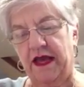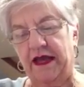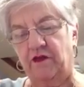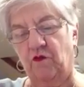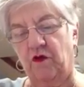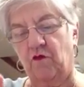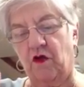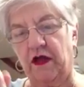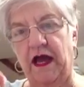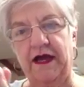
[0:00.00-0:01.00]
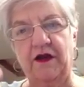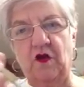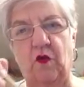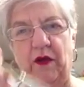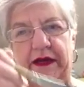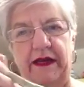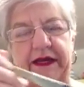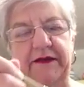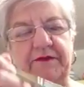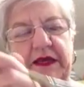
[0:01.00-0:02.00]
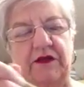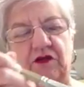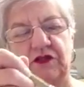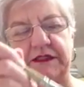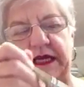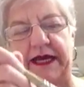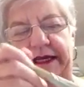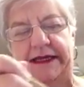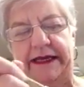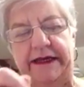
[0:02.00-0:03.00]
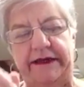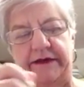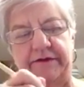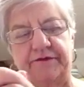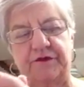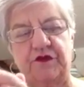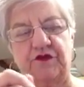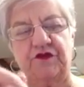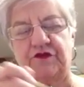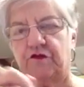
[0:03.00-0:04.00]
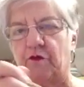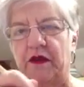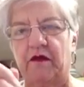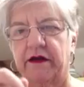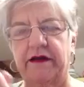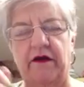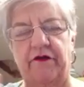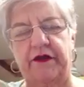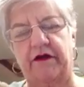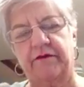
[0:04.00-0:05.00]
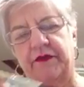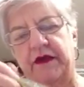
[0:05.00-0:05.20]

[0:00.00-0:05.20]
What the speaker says: And you want to work kind of quickly, and you're just kind of getting it, you're just smearing it on there.